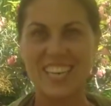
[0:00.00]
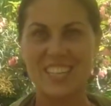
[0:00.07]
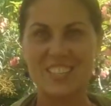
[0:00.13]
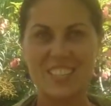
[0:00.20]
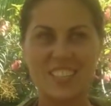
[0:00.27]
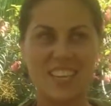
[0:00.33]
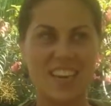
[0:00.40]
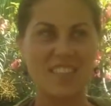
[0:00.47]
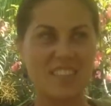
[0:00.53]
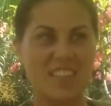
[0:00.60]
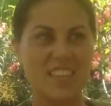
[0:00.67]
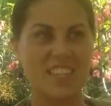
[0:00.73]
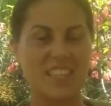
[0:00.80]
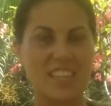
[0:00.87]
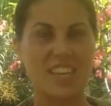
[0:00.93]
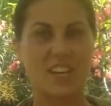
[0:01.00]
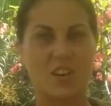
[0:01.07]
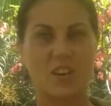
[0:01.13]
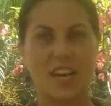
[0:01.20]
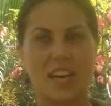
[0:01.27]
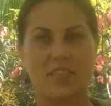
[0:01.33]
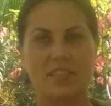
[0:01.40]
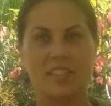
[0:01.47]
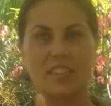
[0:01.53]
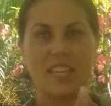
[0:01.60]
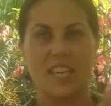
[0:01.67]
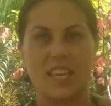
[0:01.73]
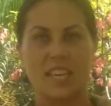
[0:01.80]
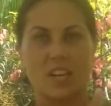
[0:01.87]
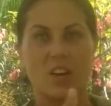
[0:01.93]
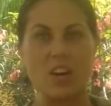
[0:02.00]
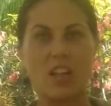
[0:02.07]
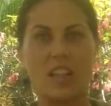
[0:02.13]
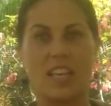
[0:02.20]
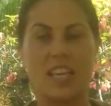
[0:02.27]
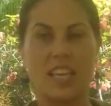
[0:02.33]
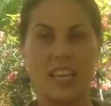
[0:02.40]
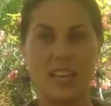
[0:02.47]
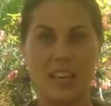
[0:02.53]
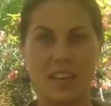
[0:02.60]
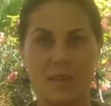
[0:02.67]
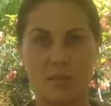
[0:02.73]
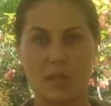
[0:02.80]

just have this and I don't have to take it all in,